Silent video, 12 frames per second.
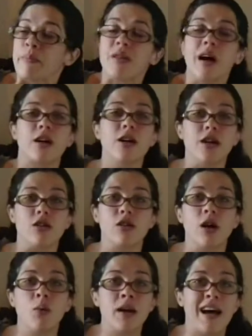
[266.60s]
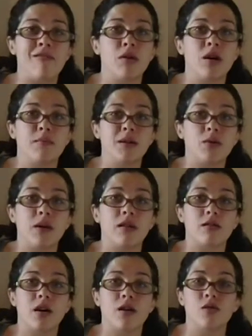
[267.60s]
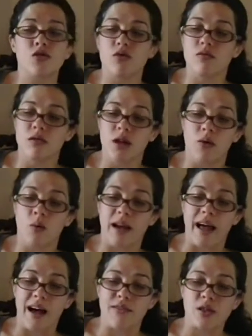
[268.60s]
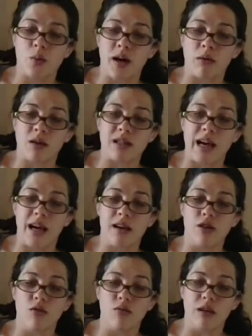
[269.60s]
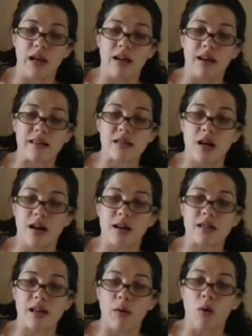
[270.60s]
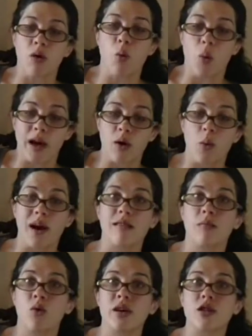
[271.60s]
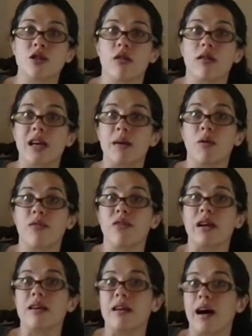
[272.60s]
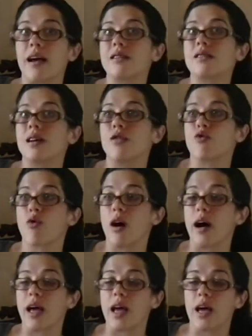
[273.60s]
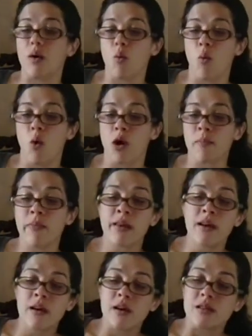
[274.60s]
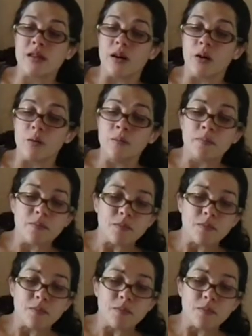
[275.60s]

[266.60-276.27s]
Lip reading: not good. You don't want to have mud between your toes. You don't want to have sweat retained. You need to get socks that will wick away the moisture and keep your feet nice and dry and warm. So